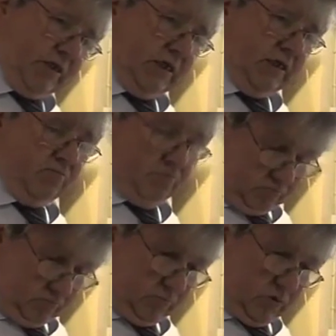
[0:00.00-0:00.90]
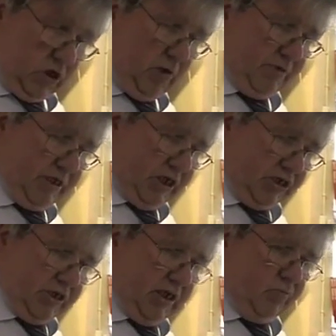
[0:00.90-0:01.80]
the
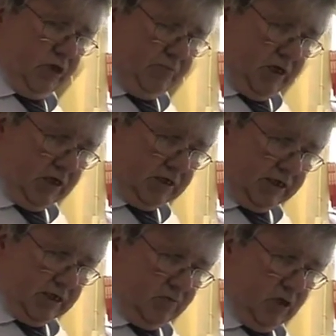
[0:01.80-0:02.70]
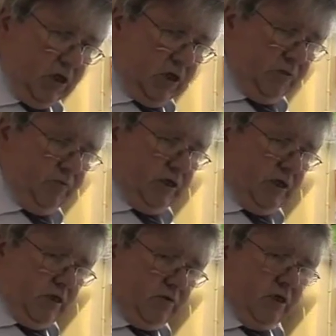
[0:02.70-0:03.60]
compensation and the money paid at that time, we
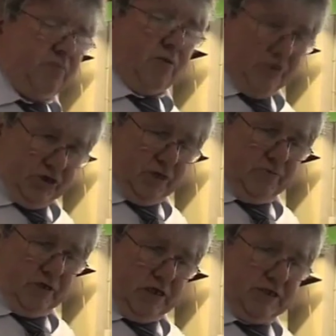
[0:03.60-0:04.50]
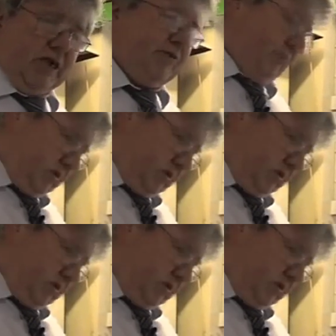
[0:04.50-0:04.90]
did a proper job, and it started from